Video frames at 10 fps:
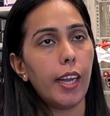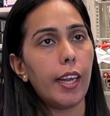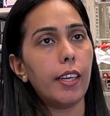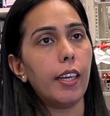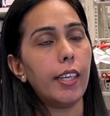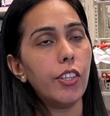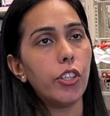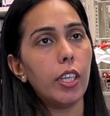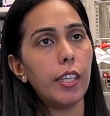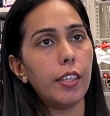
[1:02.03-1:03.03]
And
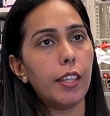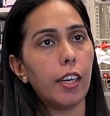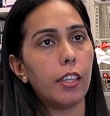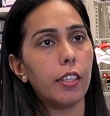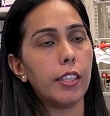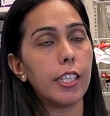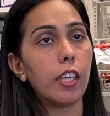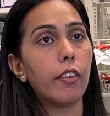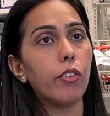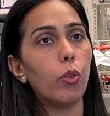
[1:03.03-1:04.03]
additionally, they
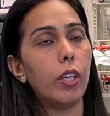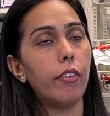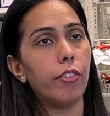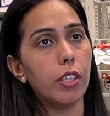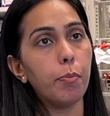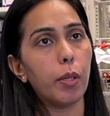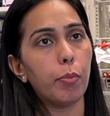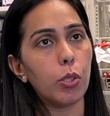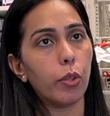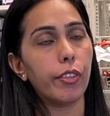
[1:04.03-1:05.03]
serve only one
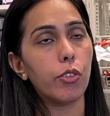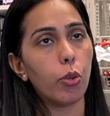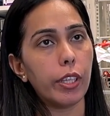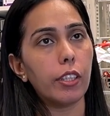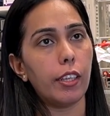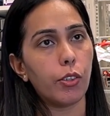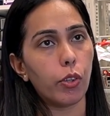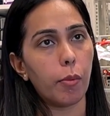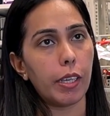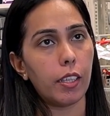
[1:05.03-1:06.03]
purpose of storing the
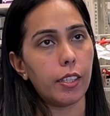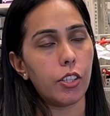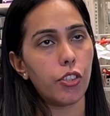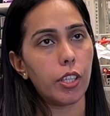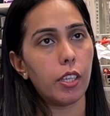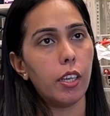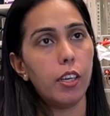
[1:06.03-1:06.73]
electrochemical energy.